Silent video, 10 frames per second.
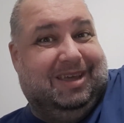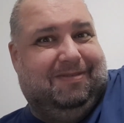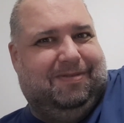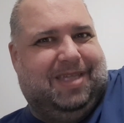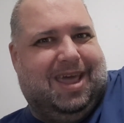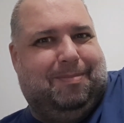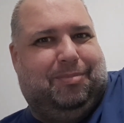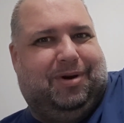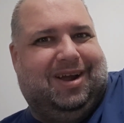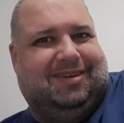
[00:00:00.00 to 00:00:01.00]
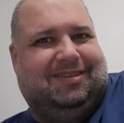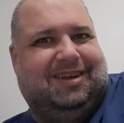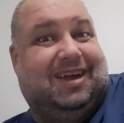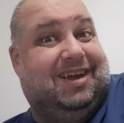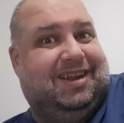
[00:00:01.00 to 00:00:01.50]
if they
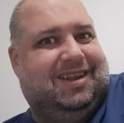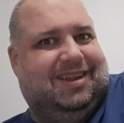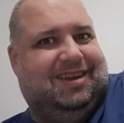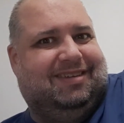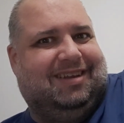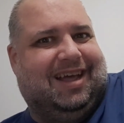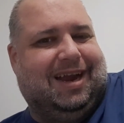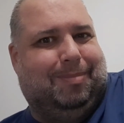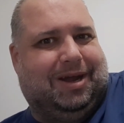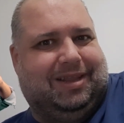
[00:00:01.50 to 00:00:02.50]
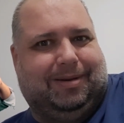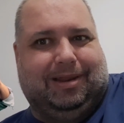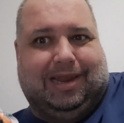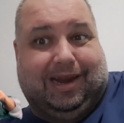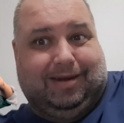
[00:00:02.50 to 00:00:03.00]
press a dislike
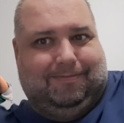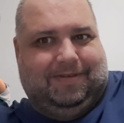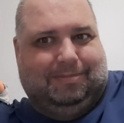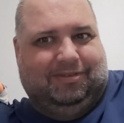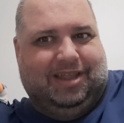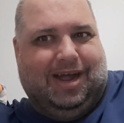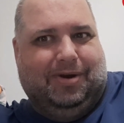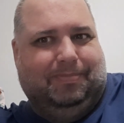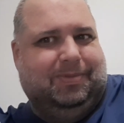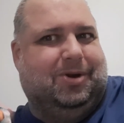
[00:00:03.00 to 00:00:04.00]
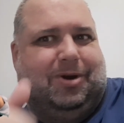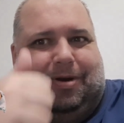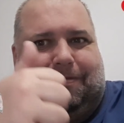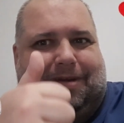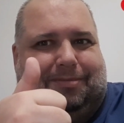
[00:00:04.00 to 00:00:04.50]
button, like thumbs down
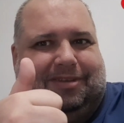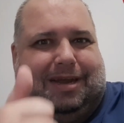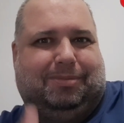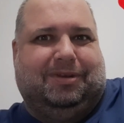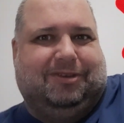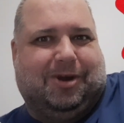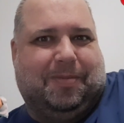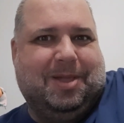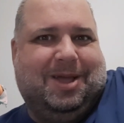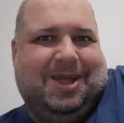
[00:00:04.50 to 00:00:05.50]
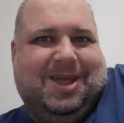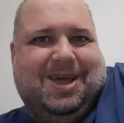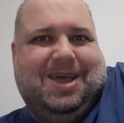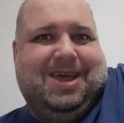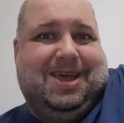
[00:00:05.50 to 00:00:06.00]
or thumbs up. So
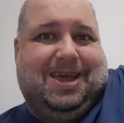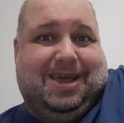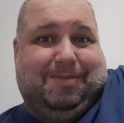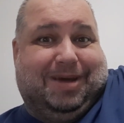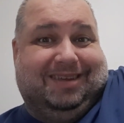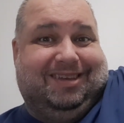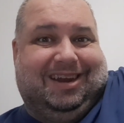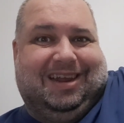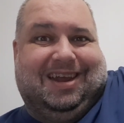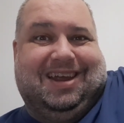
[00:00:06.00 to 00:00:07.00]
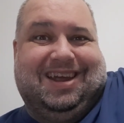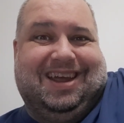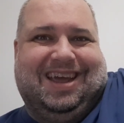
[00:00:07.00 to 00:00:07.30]
basically,